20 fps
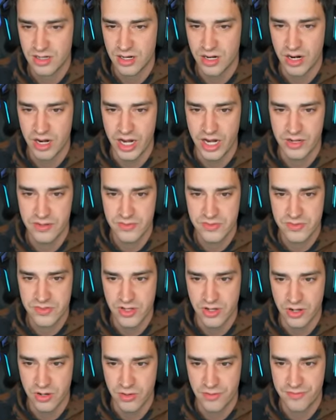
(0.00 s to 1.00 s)
All right,
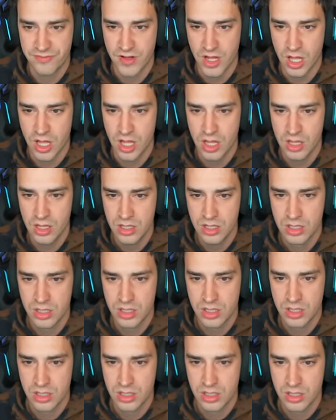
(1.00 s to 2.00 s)
so fall,
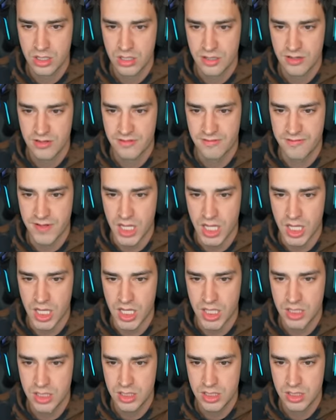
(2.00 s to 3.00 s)

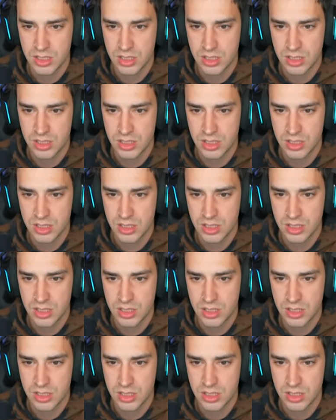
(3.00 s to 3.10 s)
fall.